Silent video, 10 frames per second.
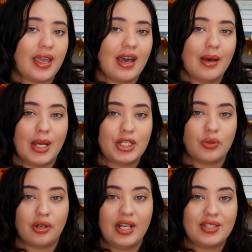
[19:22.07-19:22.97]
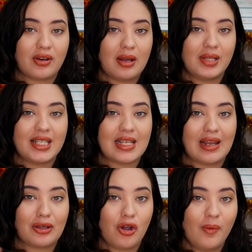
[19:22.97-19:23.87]
out my Twitter and Instagram links down
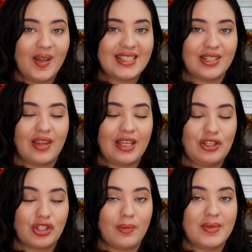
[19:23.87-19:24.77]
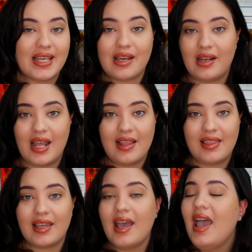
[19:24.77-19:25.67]
in the comments so that you don't miss out on
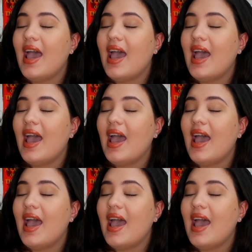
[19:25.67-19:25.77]
anything,